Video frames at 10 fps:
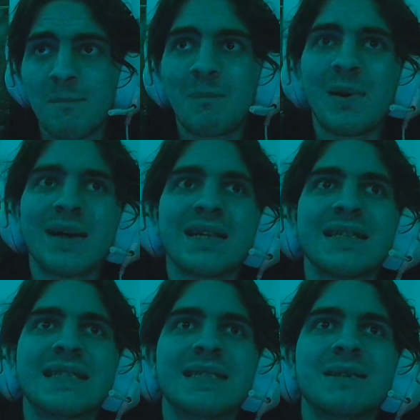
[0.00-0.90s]
but
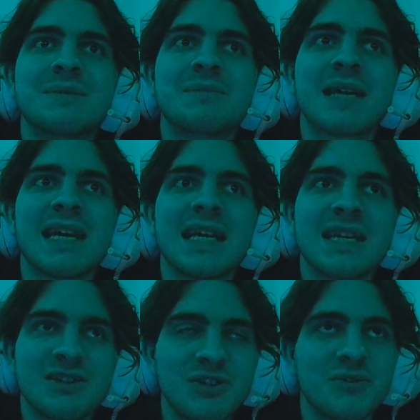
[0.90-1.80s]
my
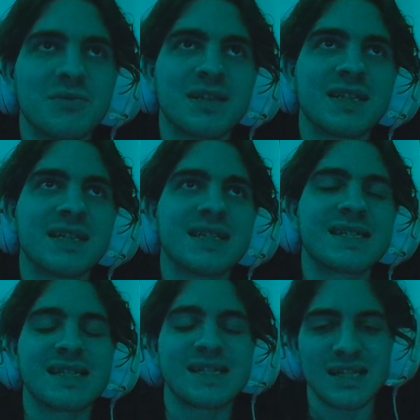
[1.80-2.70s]
issue with it is
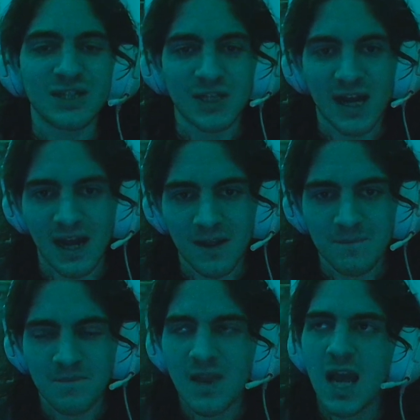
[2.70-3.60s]
the CGI.
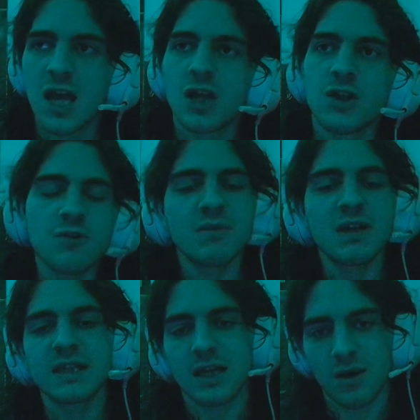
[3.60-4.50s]
You mean
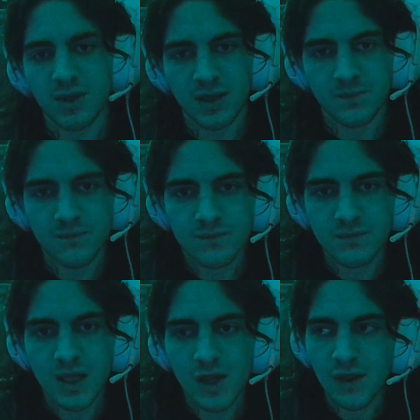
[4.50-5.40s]
to tell me
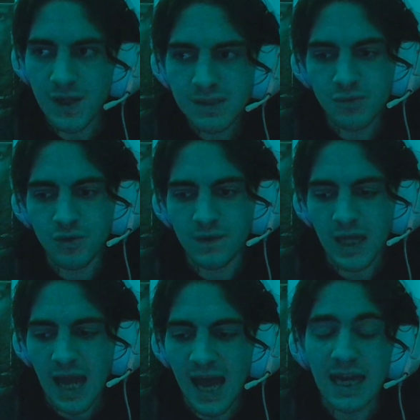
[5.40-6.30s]
this movie
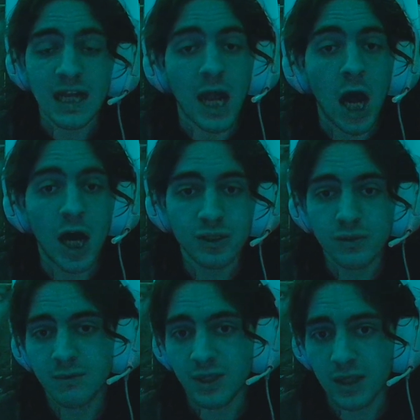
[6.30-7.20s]
had a $100
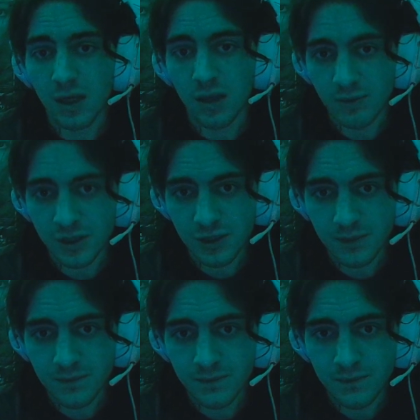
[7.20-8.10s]
million budget?
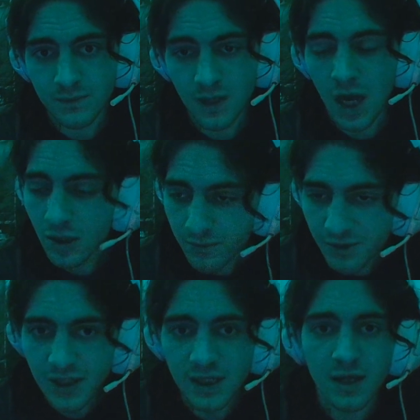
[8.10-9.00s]
$100
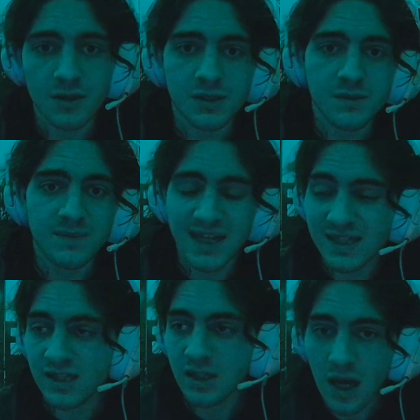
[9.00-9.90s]
million. That
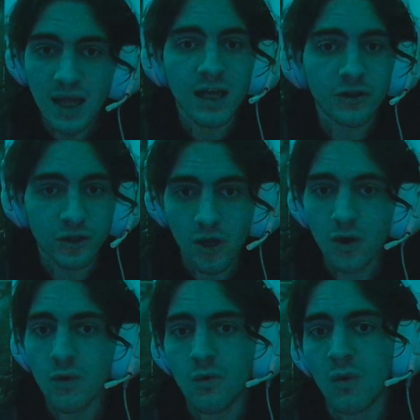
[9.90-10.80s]
is not a
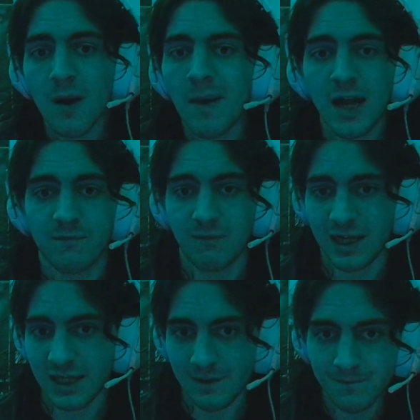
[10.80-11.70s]
low amount of money